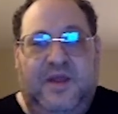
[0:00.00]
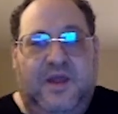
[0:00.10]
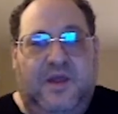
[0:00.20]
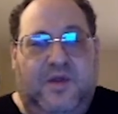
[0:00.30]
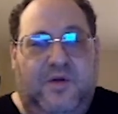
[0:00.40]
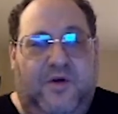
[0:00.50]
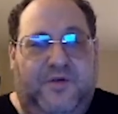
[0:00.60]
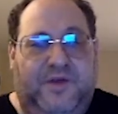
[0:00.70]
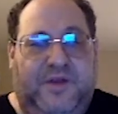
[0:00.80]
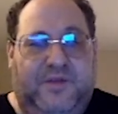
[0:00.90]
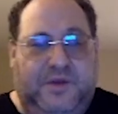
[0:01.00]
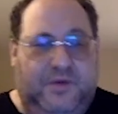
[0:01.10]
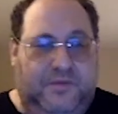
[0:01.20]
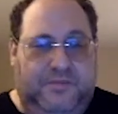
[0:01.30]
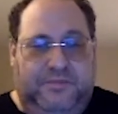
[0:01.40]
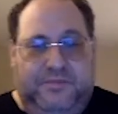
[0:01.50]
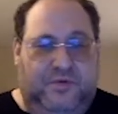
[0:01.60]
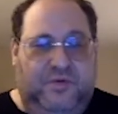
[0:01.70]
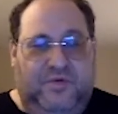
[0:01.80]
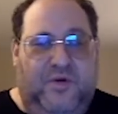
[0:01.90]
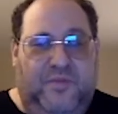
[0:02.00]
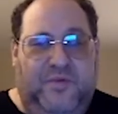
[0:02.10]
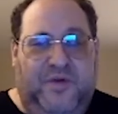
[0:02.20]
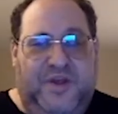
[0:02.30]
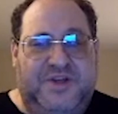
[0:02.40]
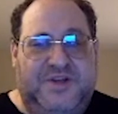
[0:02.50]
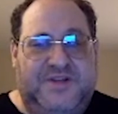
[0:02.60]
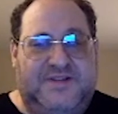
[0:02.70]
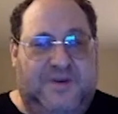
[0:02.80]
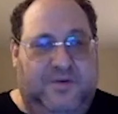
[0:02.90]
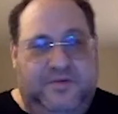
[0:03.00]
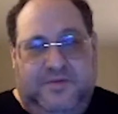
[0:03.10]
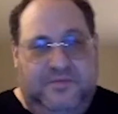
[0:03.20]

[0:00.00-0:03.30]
you often need when you do operations on